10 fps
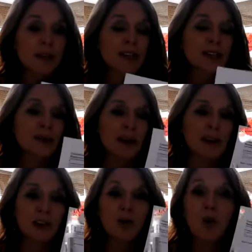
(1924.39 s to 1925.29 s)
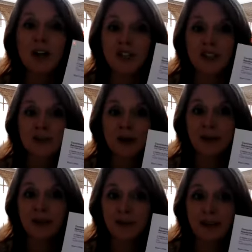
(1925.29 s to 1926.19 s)
Does anybody have any questions about
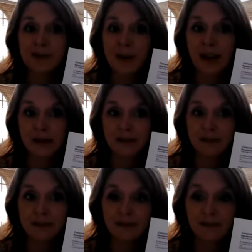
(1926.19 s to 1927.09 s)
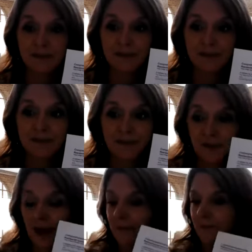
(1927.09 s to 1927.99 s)
lead-based paint?
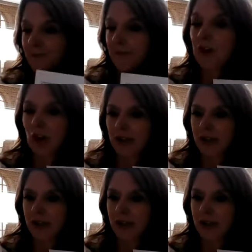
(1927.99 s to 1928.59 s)
Okay, good.